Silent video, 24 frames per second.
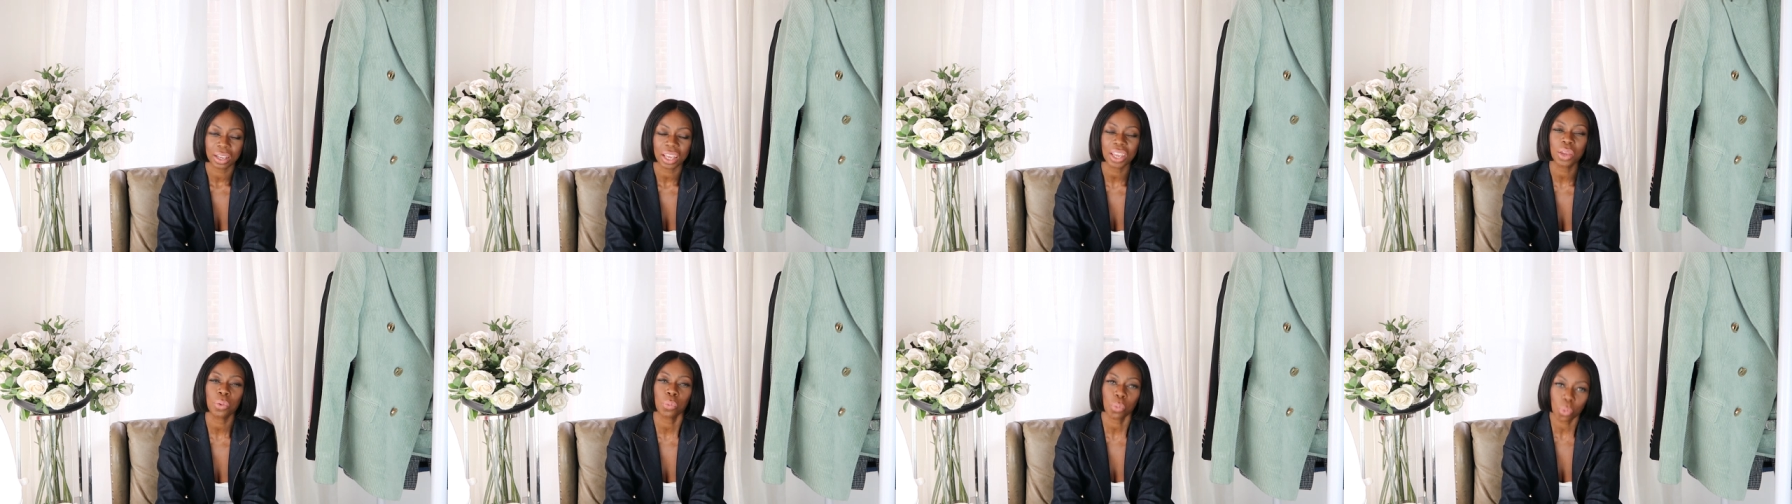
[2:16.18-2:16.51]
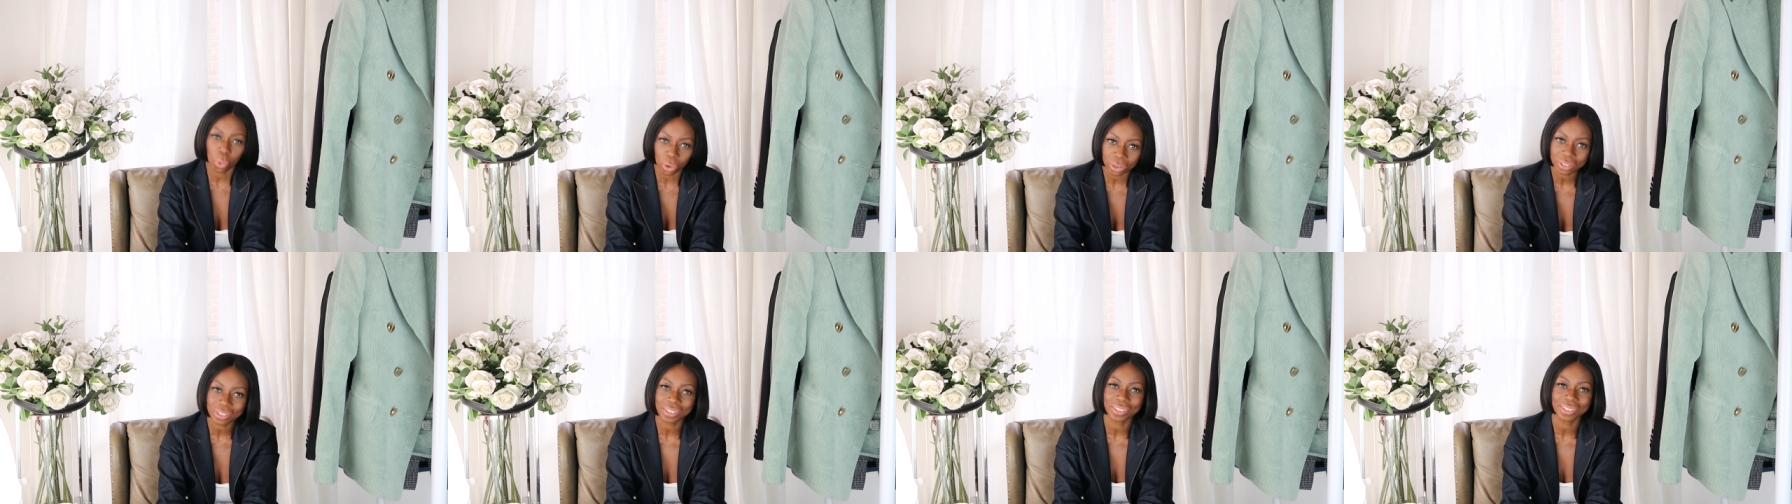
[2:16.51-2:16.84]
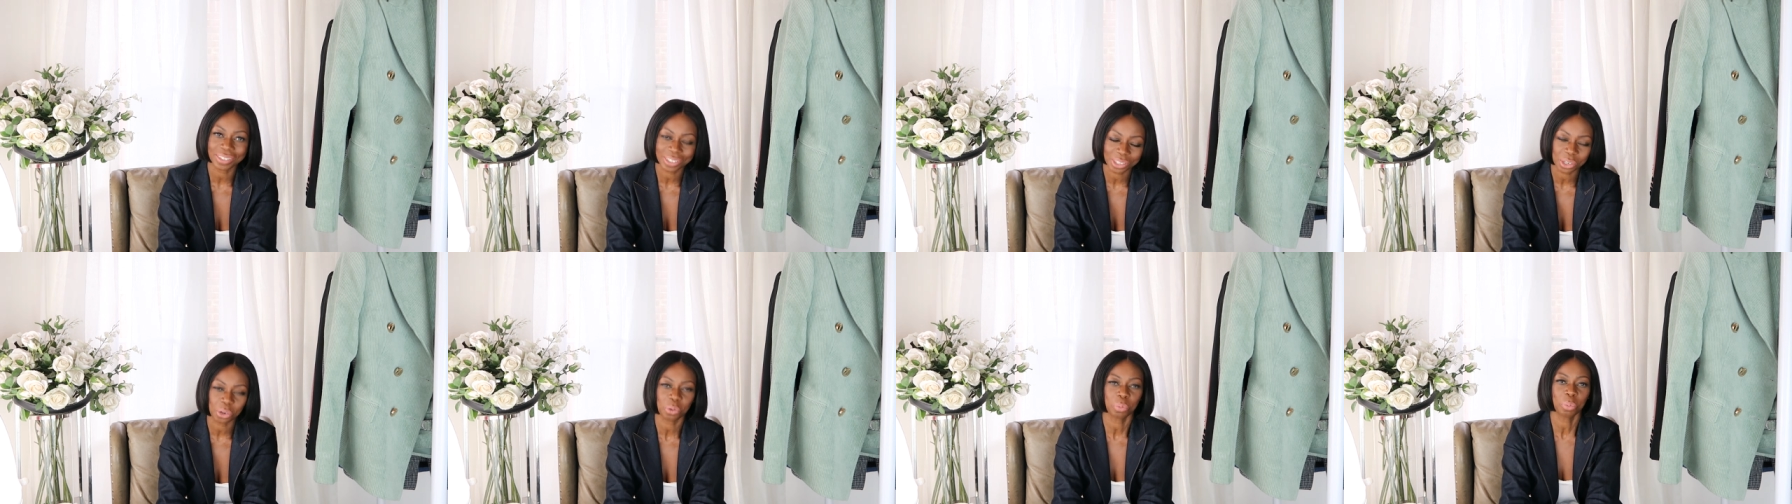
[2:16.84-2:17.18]
it wasn't
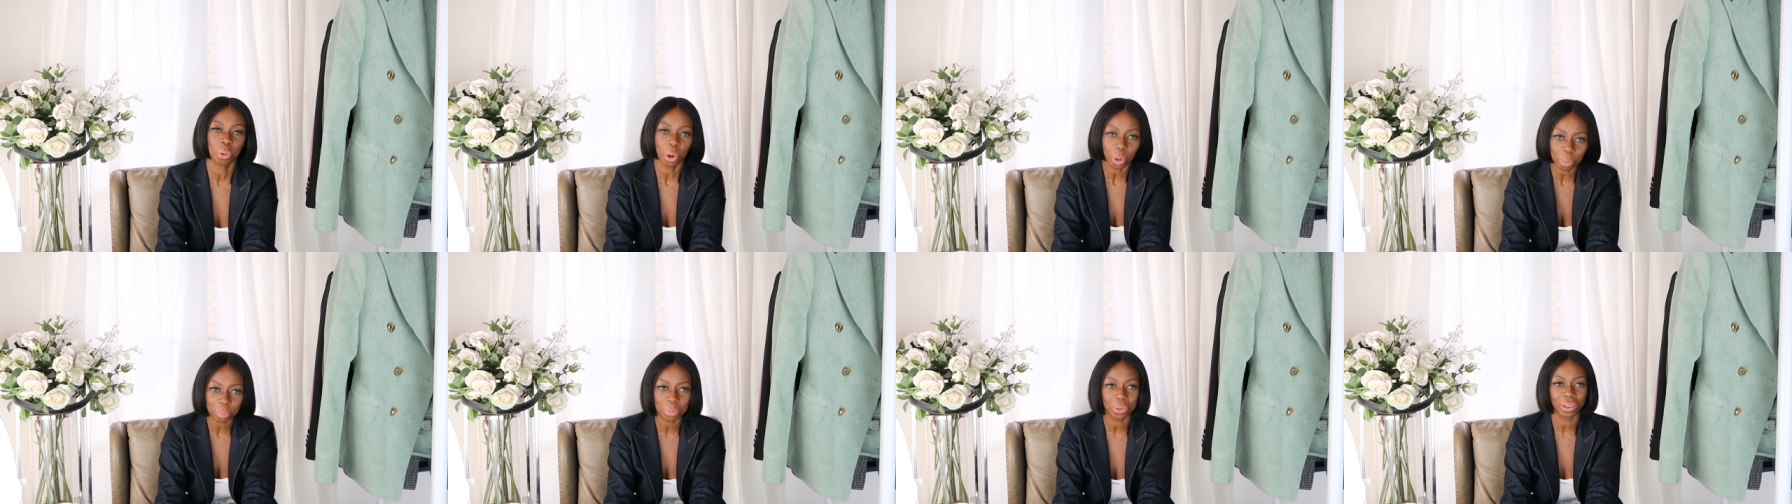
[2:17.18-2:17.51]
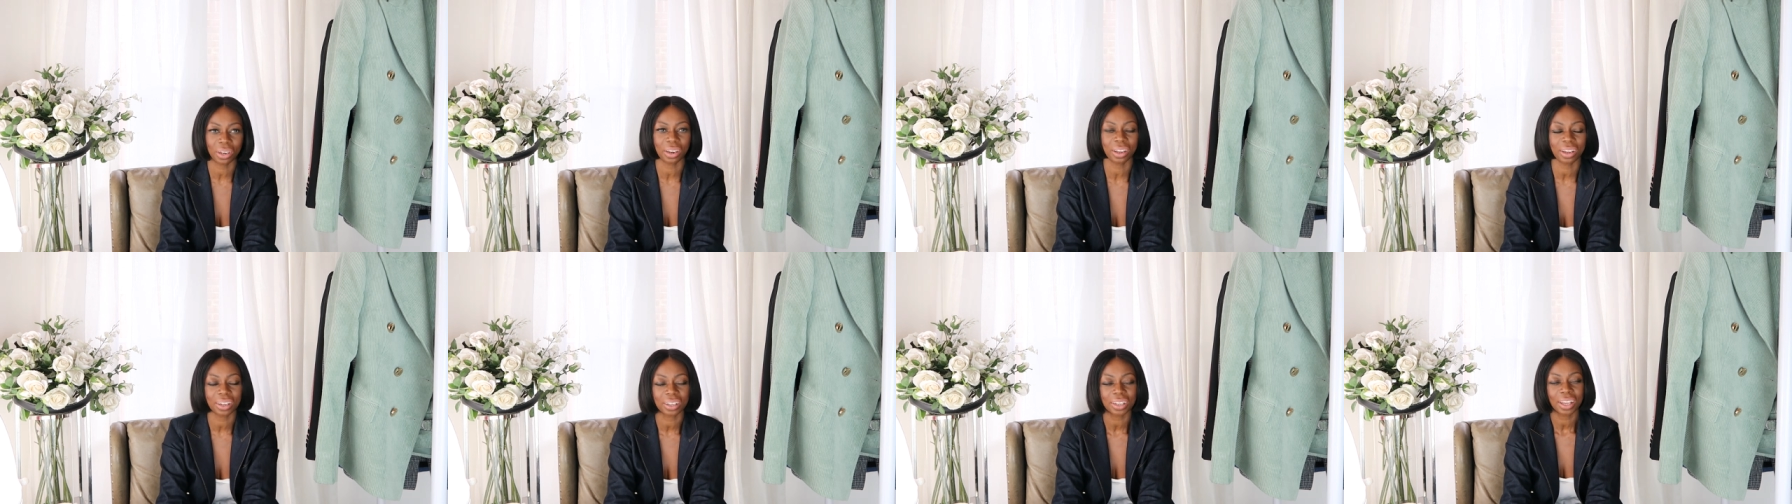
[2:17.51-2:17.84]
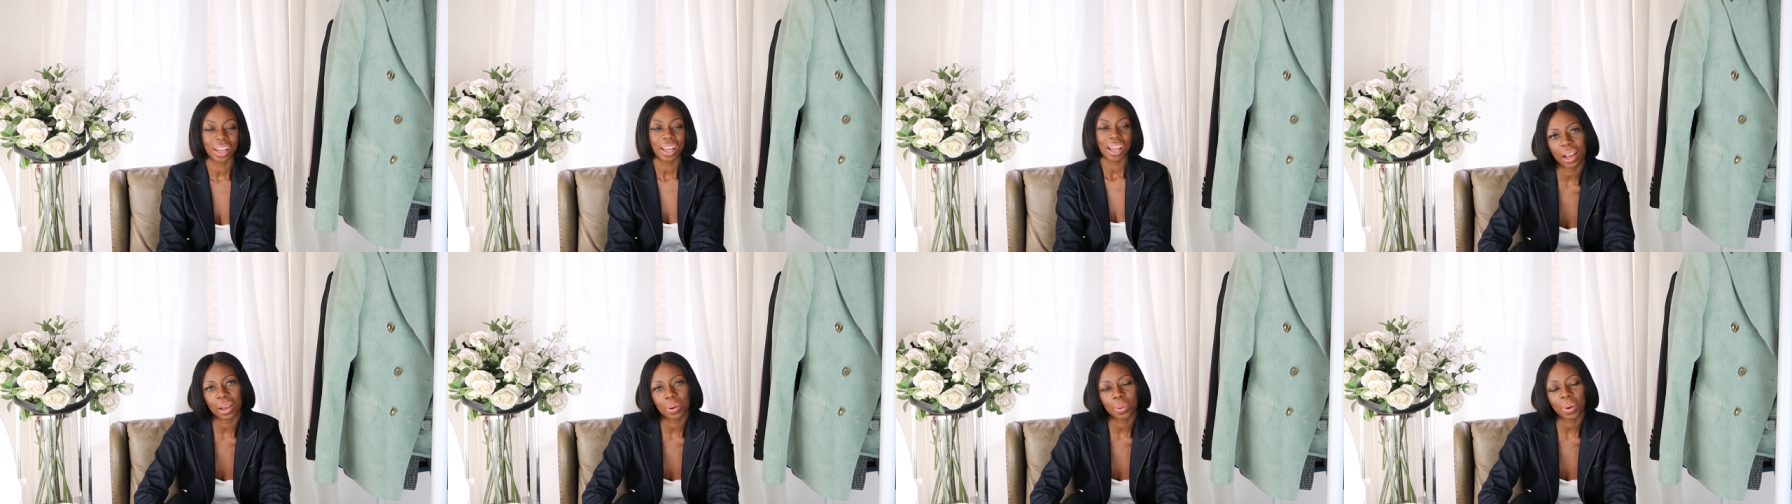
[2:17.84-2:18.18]
so popular.
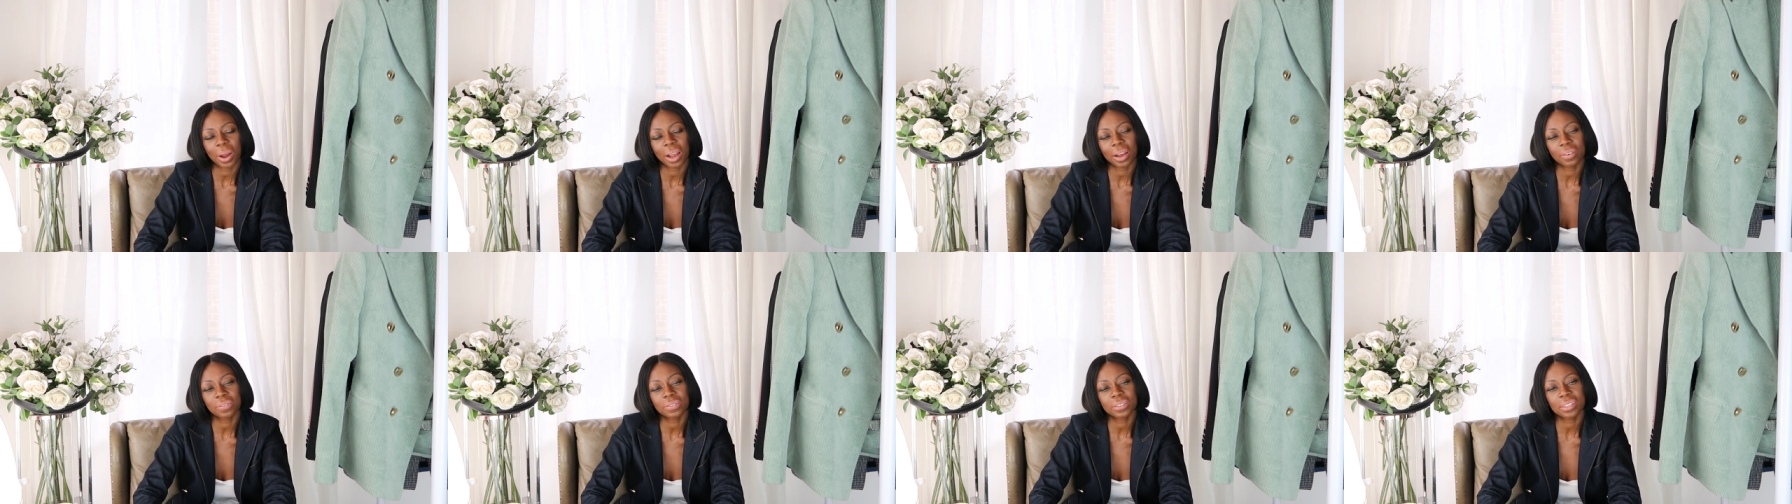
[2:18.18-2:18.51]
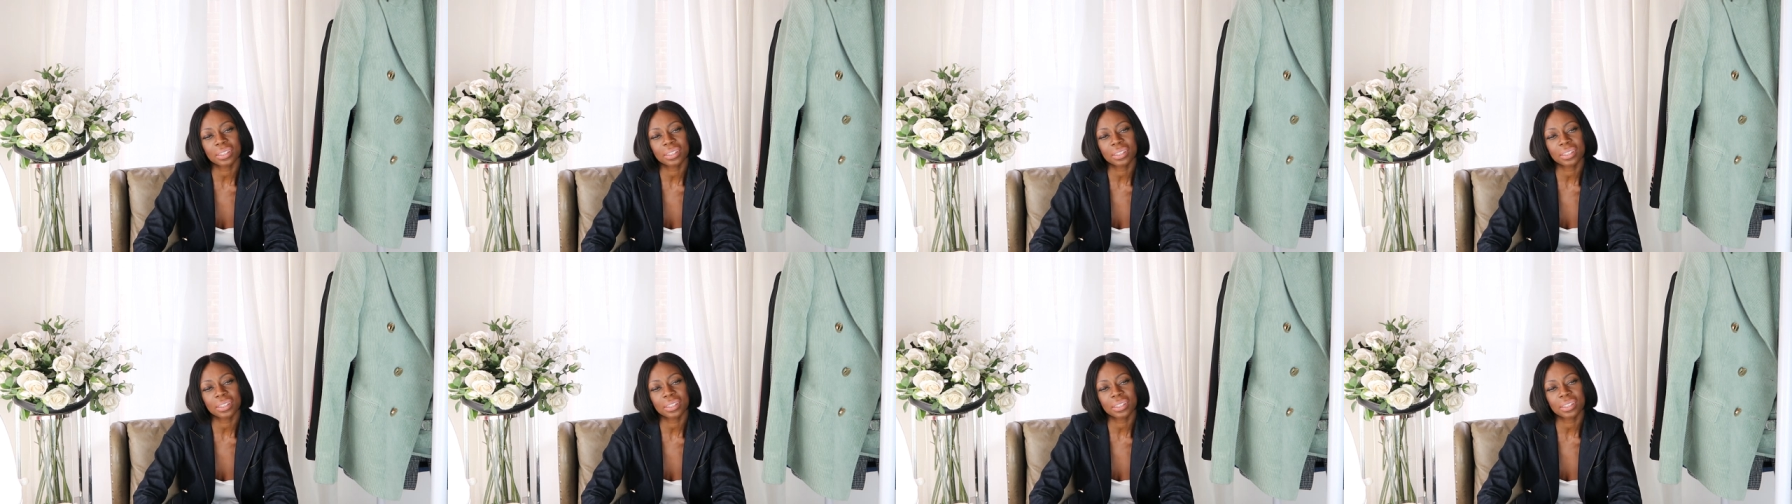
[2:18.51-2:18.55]
I will have